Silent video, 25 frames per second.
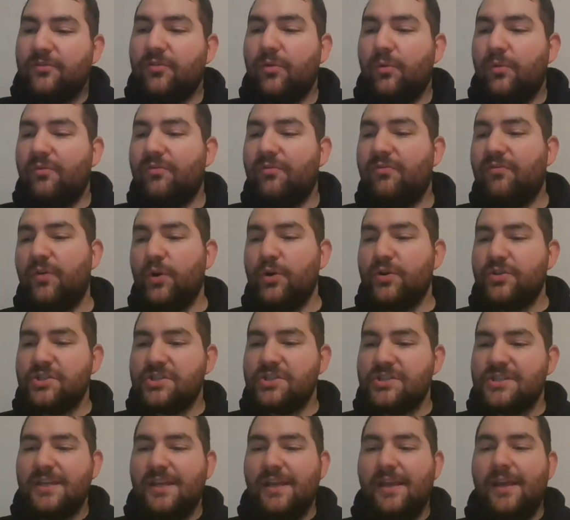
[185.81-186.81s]
So the
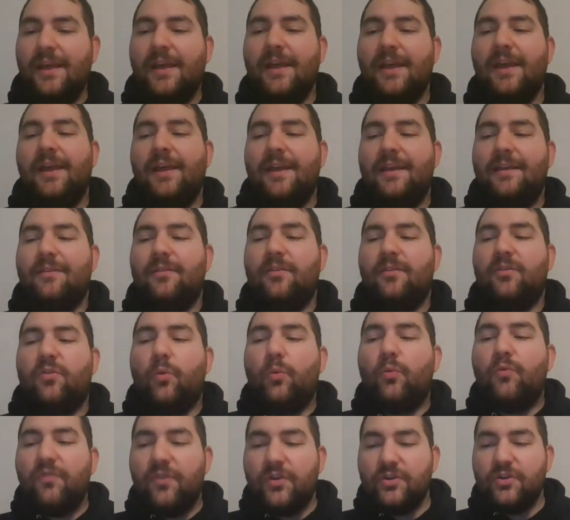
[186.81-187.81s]

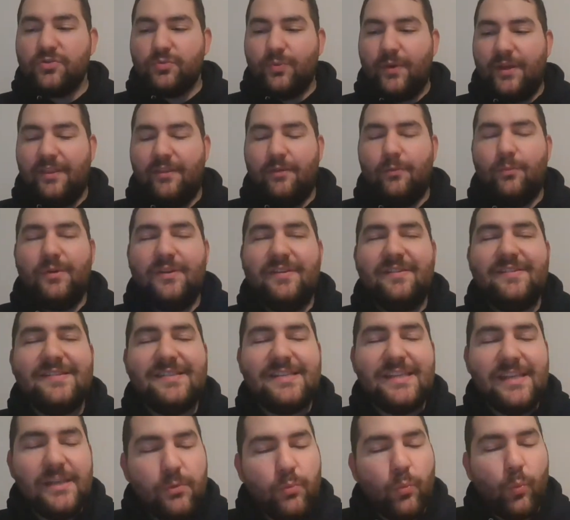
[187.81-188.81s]
first way that we
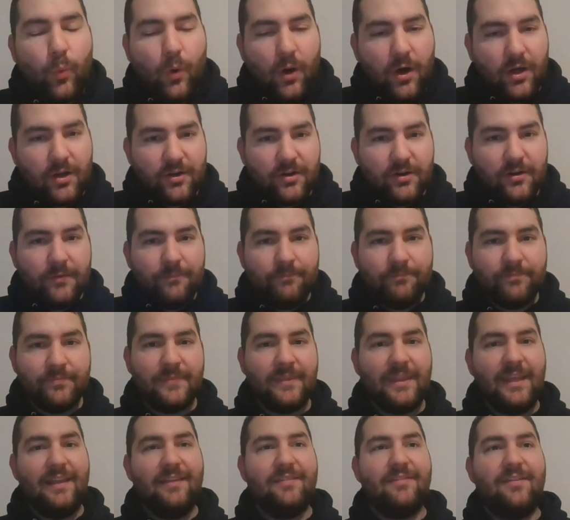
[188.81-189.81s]
see water
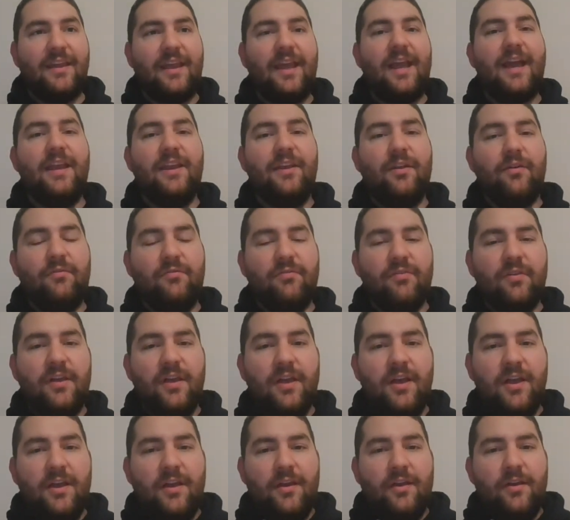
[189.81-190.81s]
is a kind of
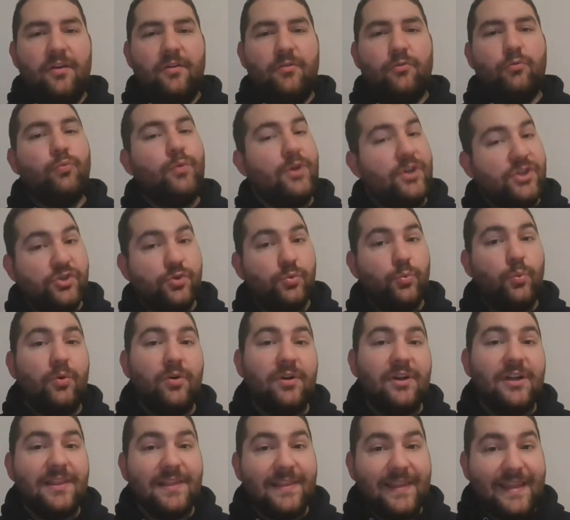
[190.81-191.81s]

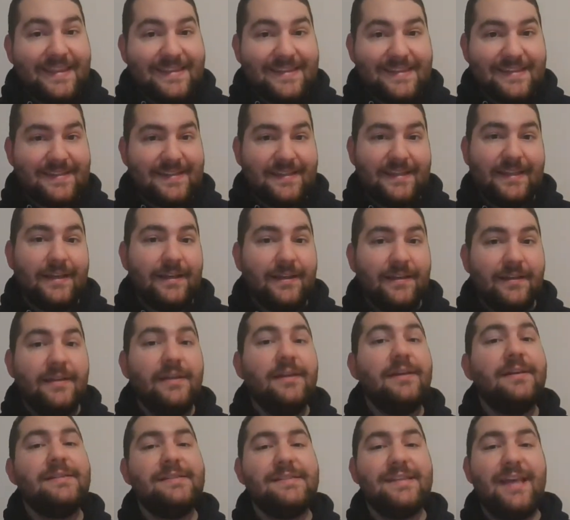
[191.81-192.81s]
ritual cleansing
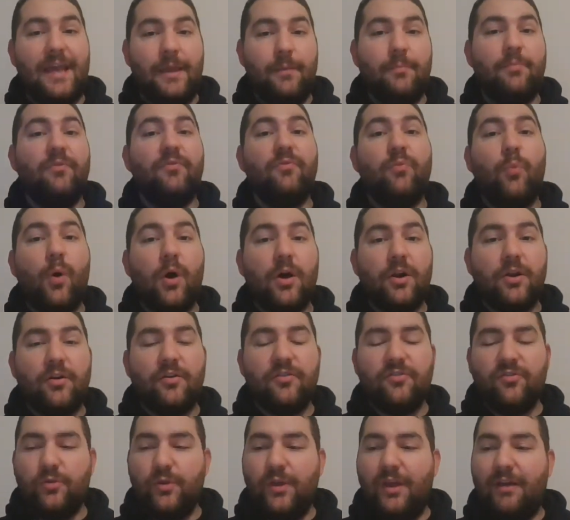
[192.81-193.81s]
type of water.
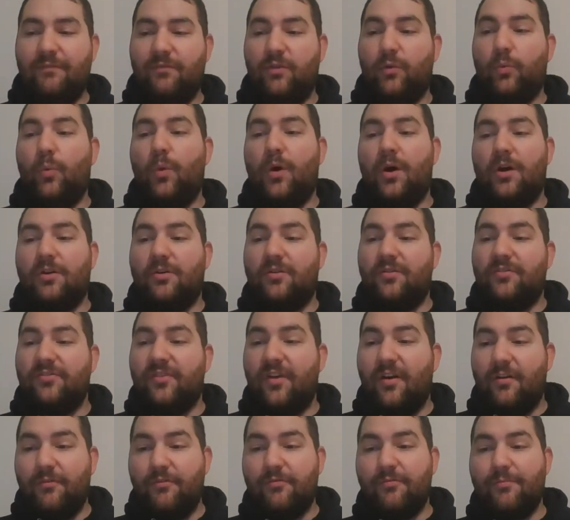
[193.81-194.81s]
So you have the waters
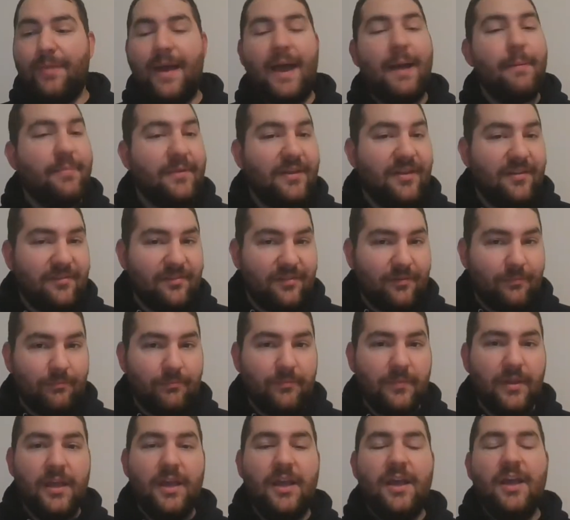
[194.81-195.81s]
of
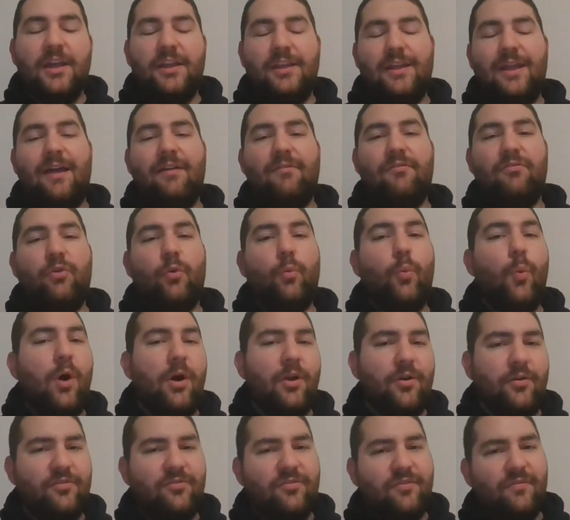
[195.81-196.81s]
baptism. You have the
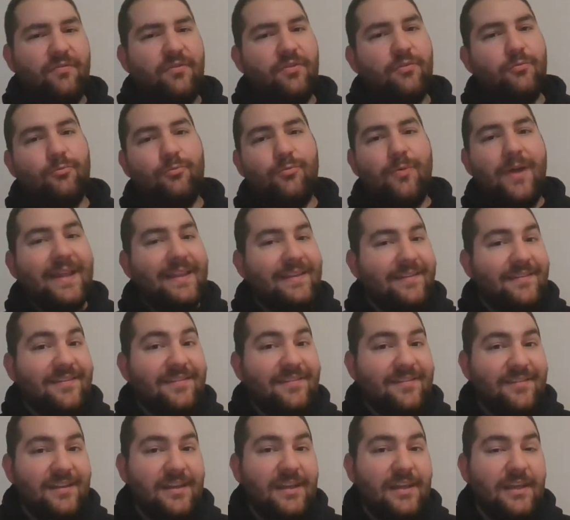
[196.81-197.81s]
waters of the Red
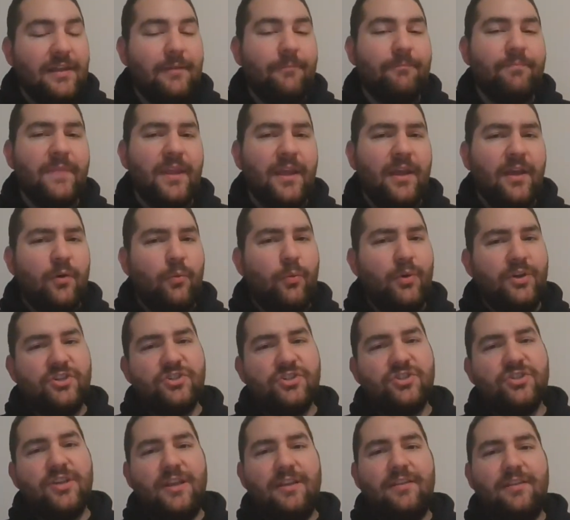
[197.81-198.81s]
Sea,
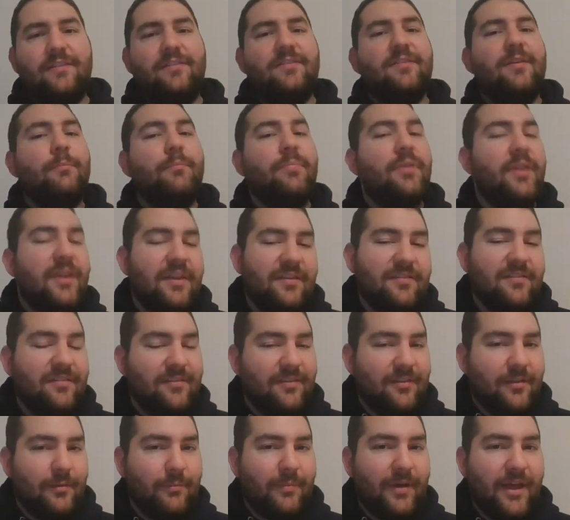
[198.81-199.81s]
which in some places
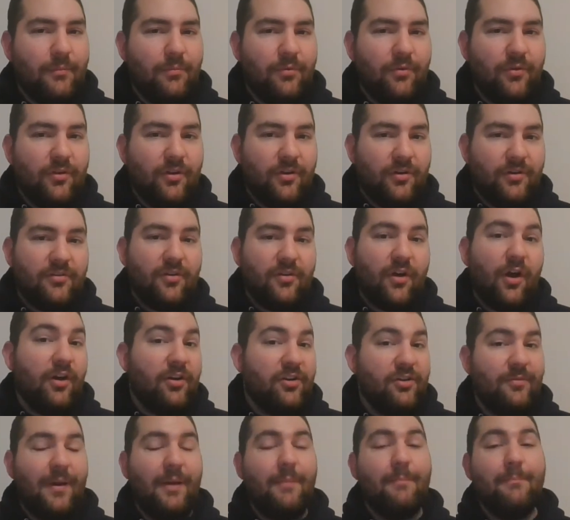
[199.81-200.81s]
in the Bible are
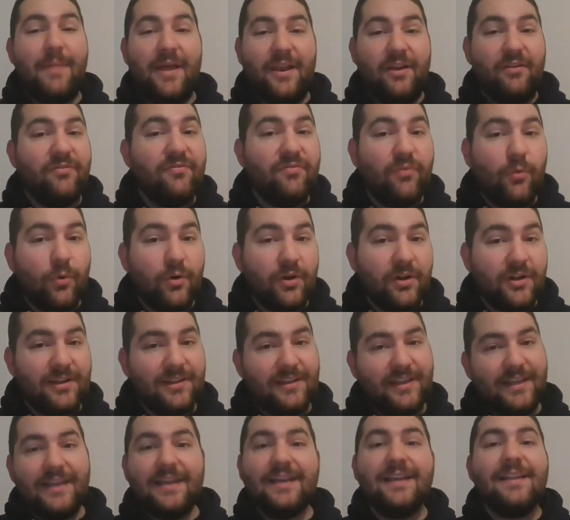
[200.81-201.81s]
talked about
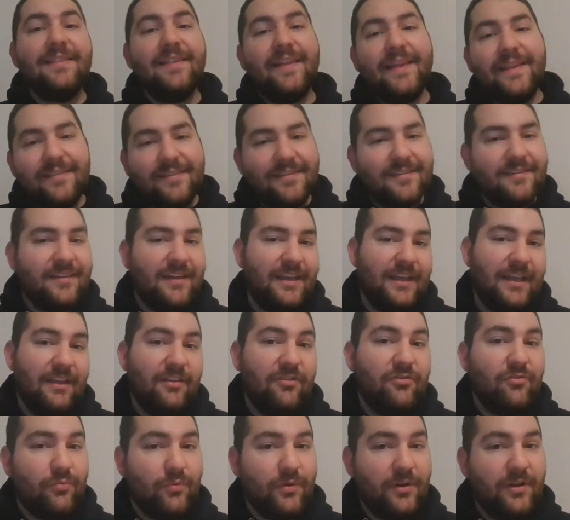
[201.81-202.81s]
metaphorically cleansing
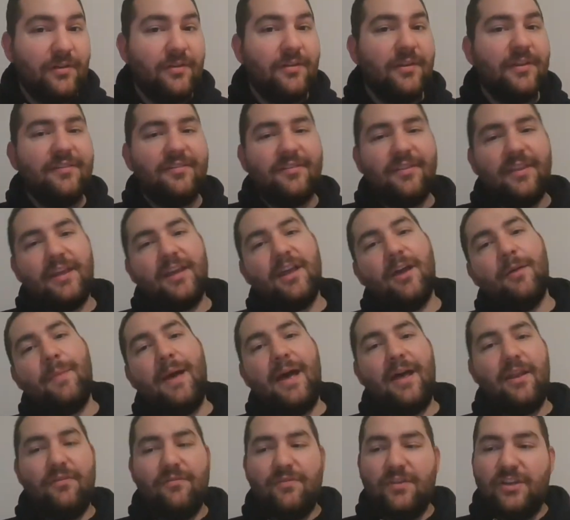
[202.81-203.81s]
Israel as they come
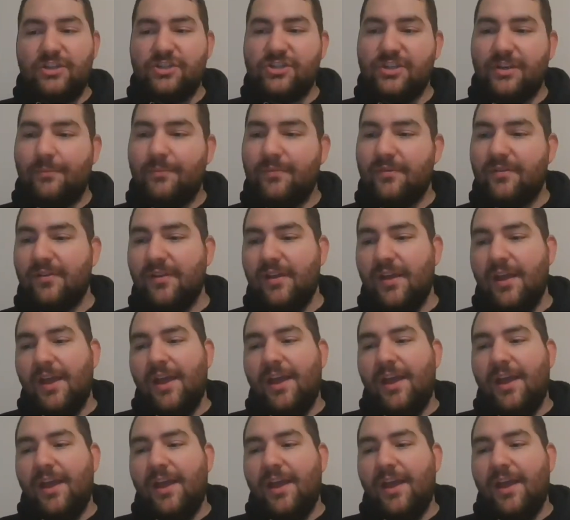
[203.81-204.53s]
out of Egypt.